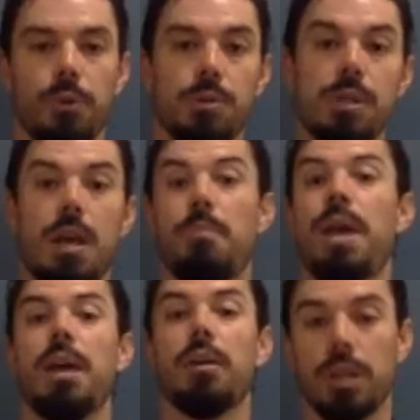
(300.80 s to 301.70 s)
we use that
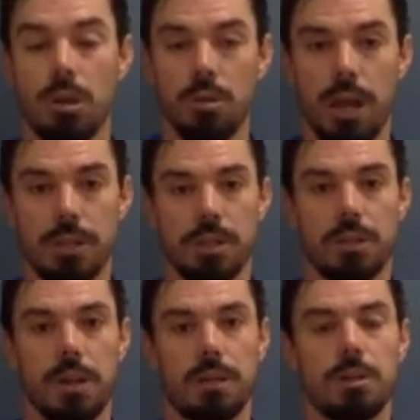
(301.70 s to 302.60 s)
paleo logic
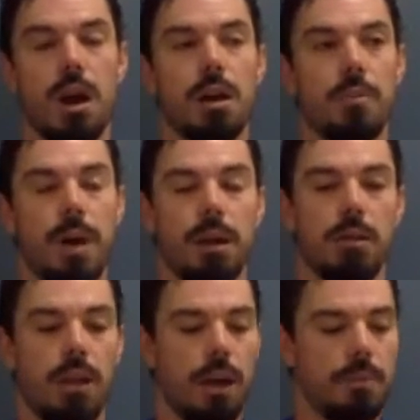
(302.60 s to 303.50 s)
that I talk about a
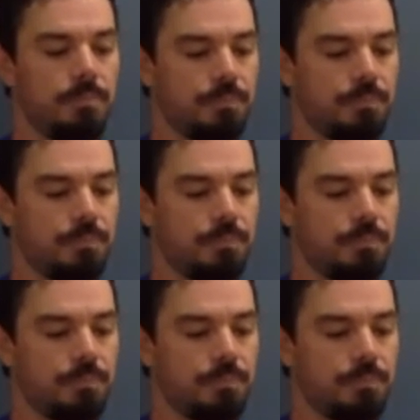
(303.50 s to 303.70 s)
lot,